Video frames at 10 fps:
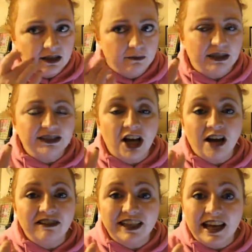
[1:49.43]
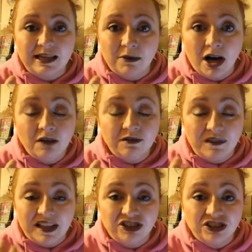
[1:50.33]
mascara came off
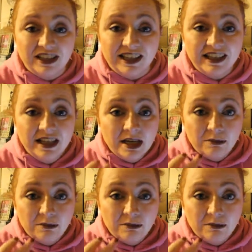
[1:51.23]
eventually